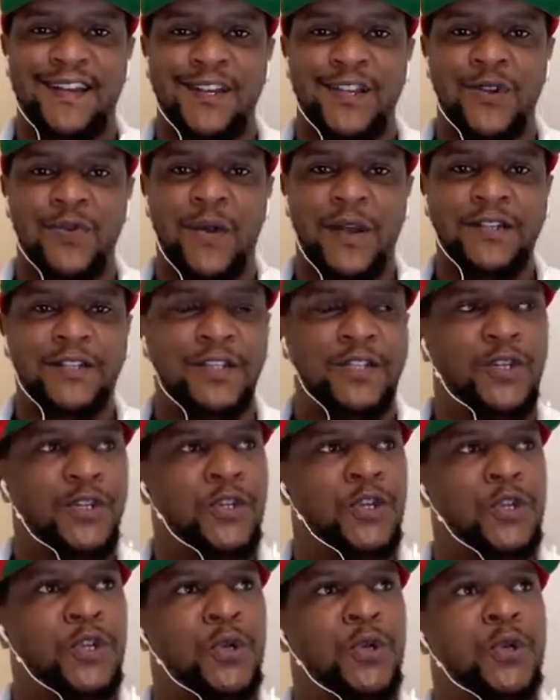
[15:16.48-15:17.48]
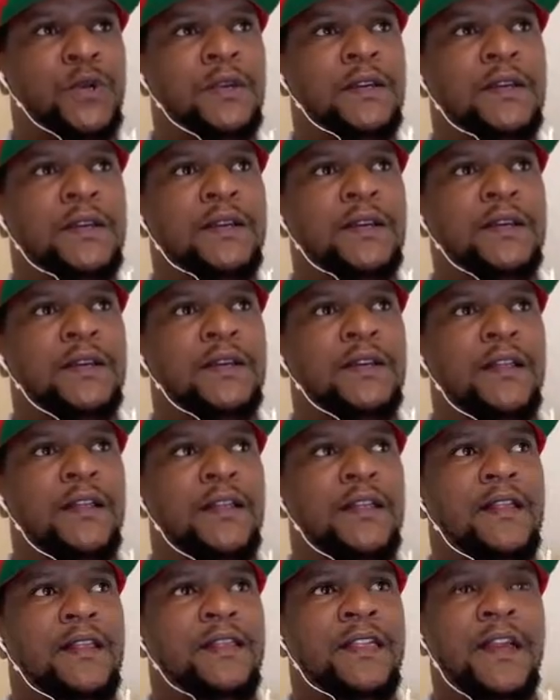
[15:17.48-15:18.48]
You wanted to do
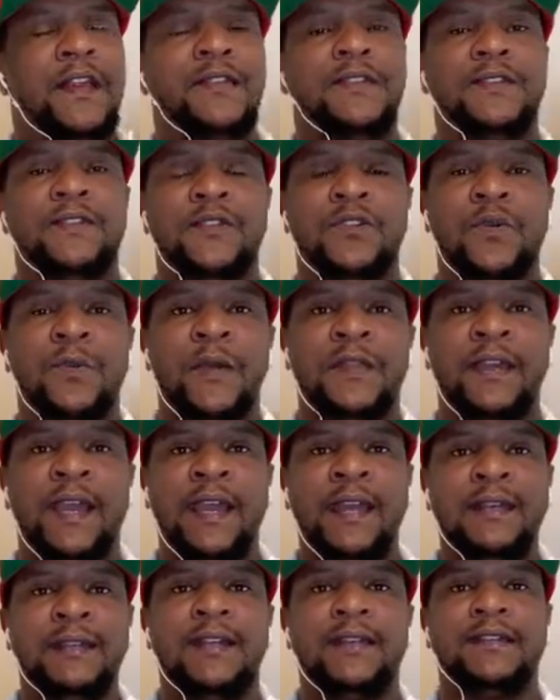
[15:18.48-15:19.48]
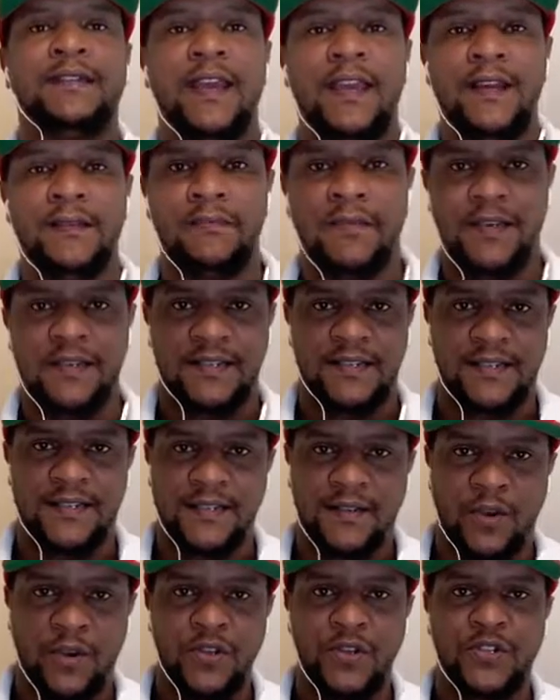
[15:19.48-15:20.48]
things to do with entertainment
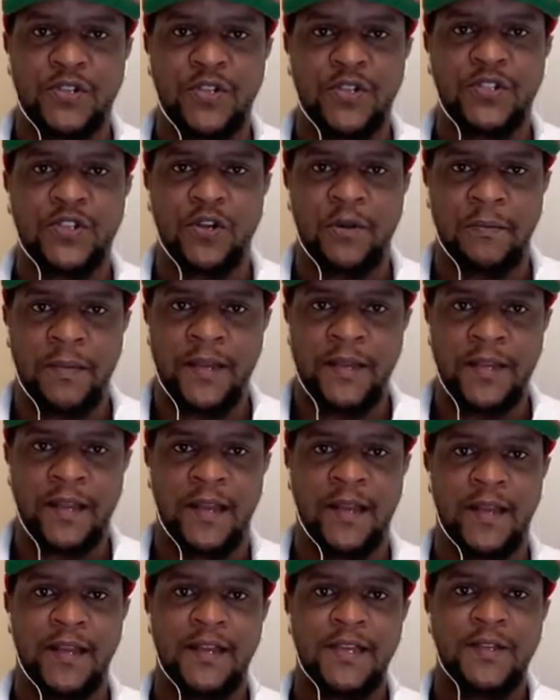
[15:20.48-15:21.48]
on social media.